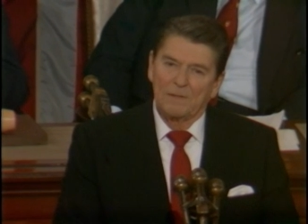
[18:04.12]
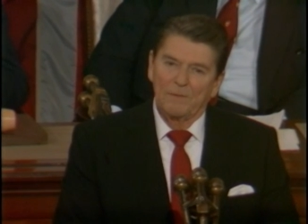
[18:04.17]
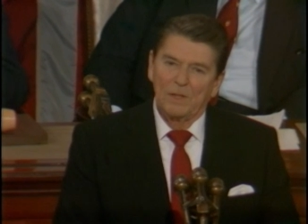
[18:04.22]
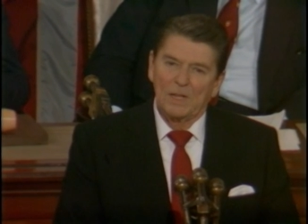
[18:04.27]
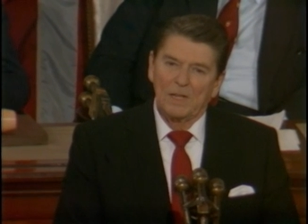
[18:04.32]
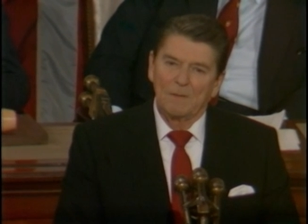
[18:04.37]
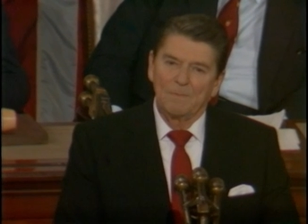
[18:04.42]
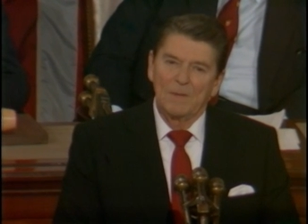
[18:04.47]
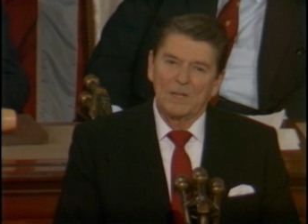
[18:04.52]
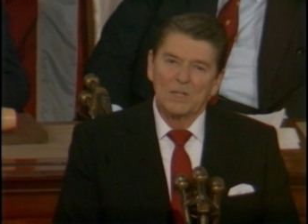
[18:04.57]
of
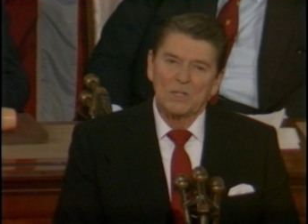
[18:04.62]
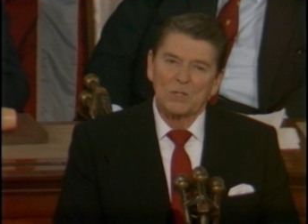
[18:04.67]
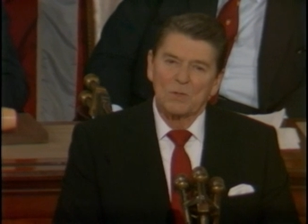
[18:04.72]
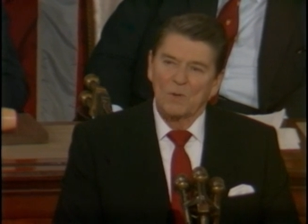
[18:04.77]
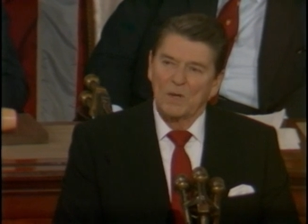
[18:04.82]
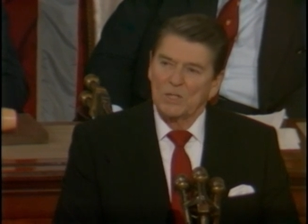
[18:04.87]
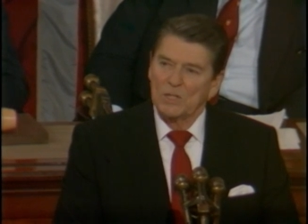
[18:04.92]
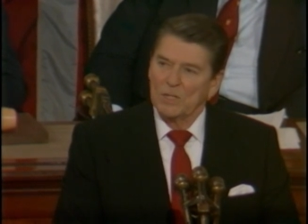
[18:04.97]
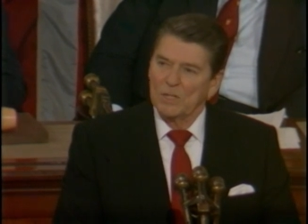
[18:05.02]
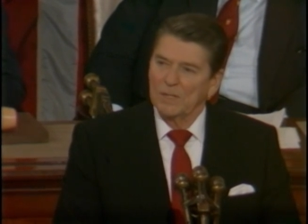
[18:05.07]
the
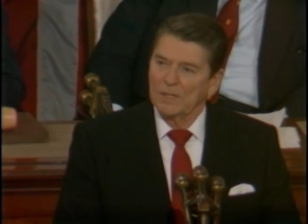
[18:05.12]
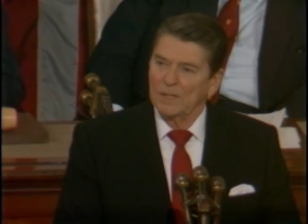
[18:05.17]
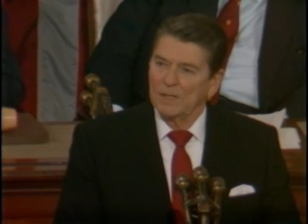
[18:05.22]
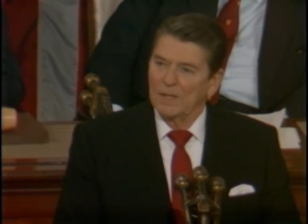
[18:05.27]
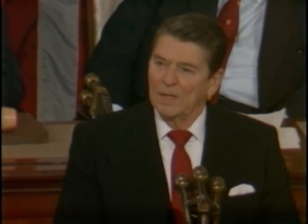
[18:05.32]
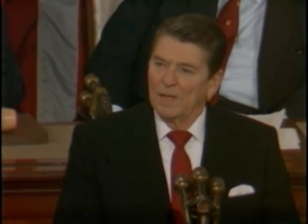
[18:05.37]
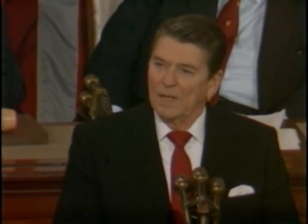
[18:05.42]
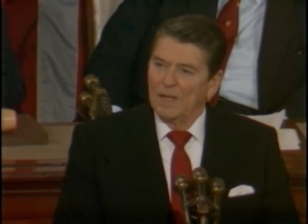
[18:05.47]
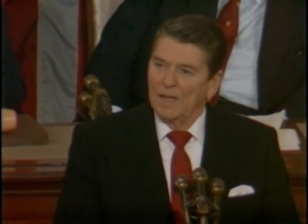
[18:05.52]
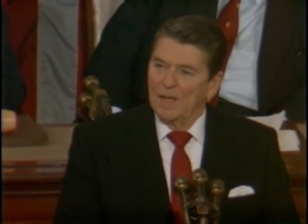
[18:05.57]
administration
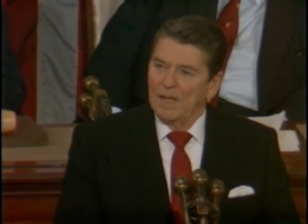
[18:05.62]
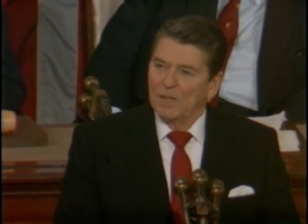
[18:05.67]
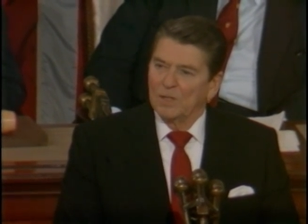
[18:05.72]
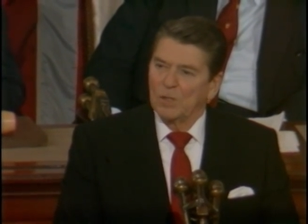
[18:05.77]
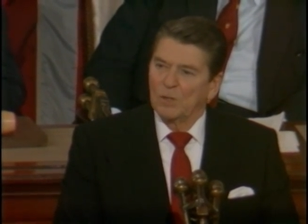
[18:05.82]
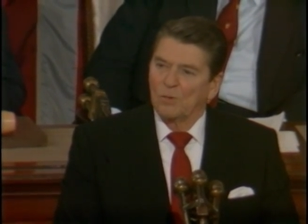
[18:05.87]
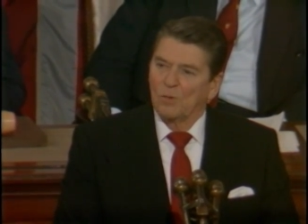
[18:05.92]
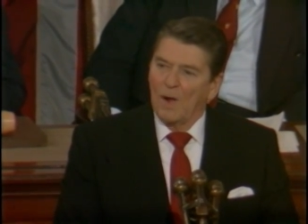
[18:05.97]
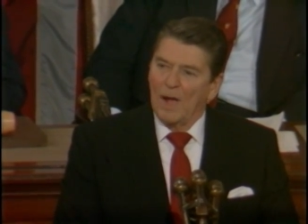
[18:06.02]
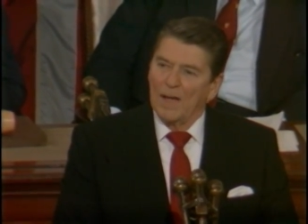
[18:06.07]

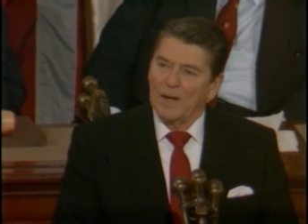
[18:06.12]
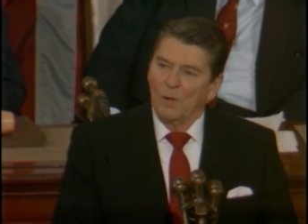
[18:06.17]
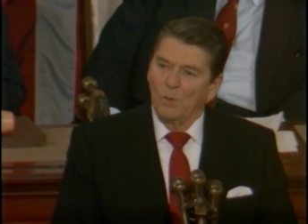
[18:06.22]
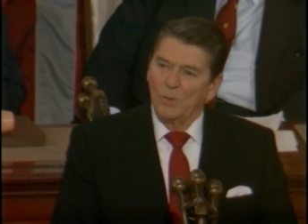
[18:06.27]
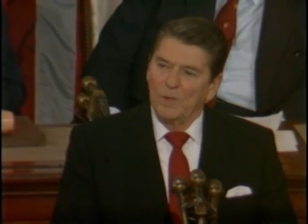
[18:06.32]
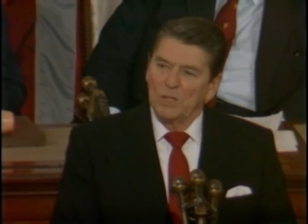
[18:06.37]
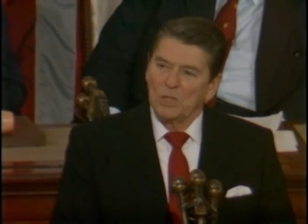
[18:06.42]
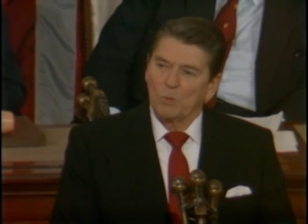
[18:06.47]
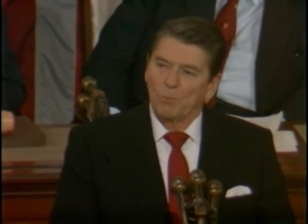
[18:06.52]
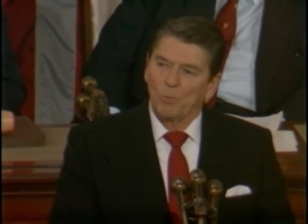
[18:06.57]
to try to
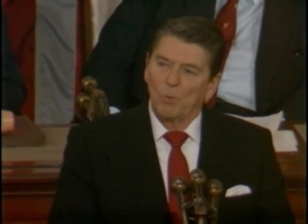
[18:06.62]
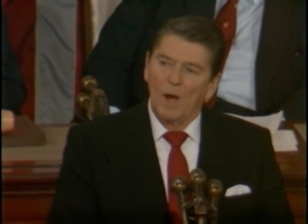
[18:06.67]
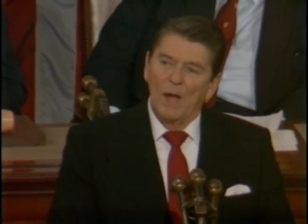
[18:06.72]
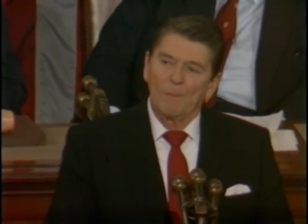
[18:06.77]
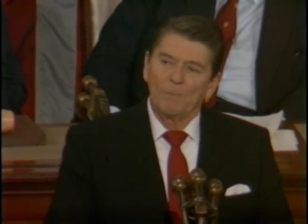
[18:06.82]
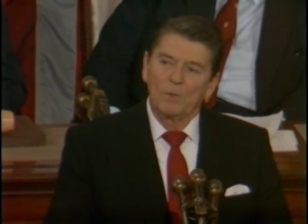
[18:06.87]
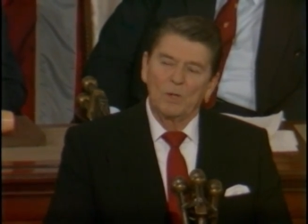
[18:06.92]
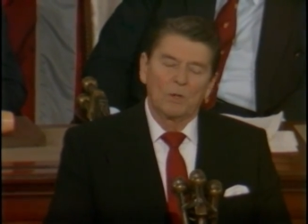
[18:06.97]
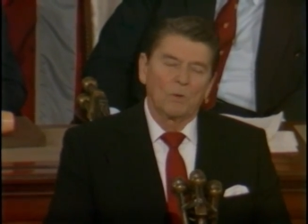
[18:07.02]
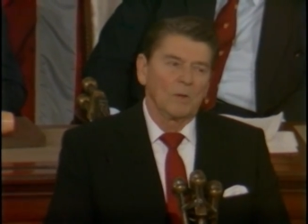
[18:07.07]
reach
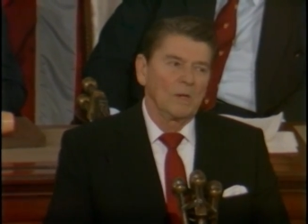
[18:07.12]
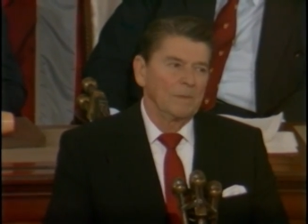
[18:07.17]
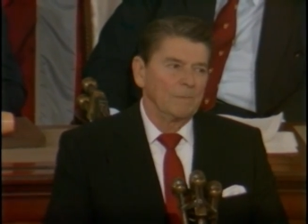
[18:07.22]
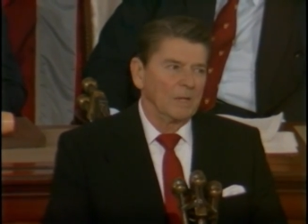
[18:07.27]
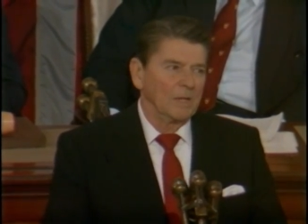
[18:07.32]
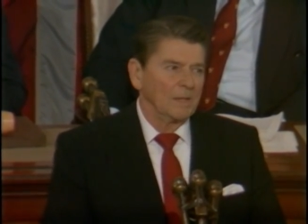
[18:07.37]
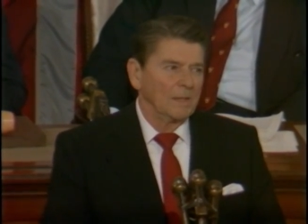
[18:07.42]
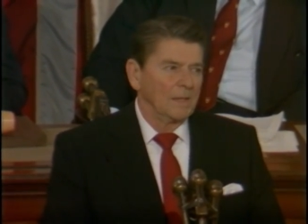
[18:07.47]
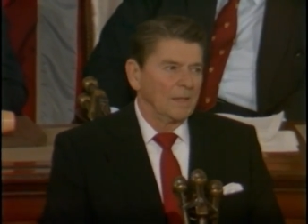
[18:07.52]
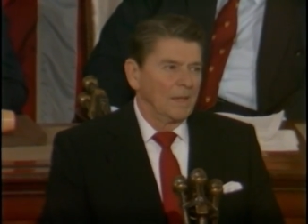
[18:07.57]
prompt
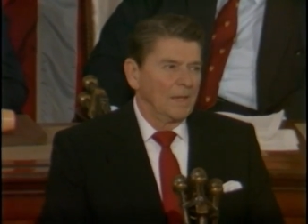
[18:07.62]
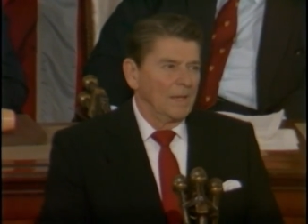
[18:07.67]
agreement